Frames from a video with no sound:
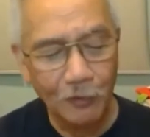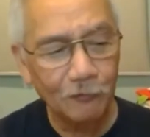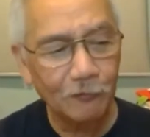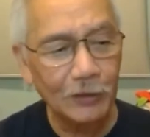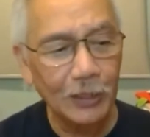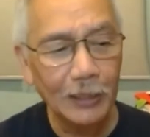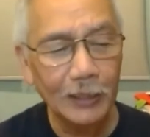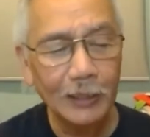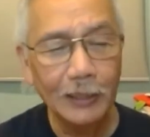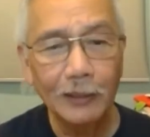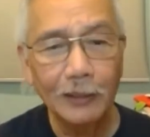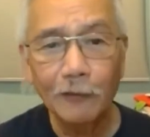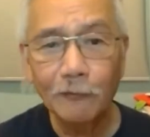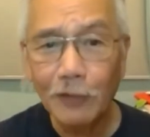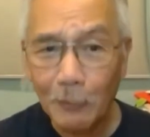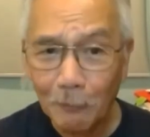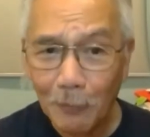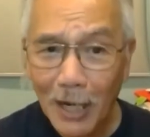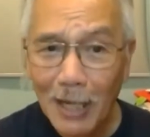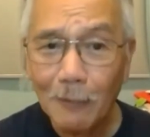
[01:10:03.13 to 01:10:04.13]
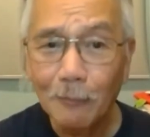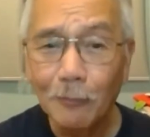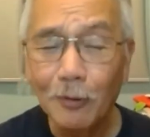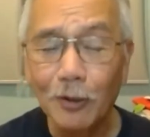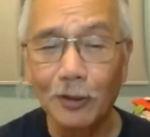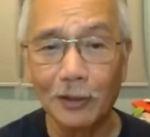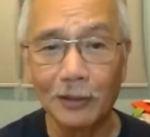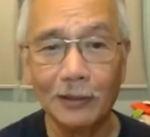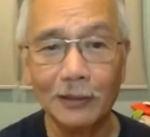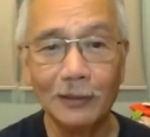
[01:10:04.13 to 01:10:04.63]
of, of, the, of the
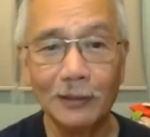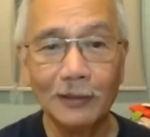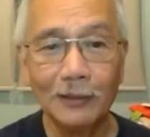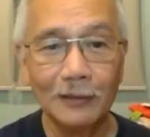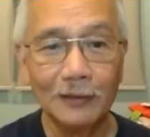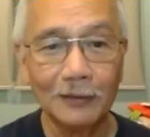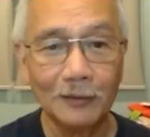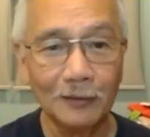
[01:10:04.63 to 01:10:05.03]
Bible.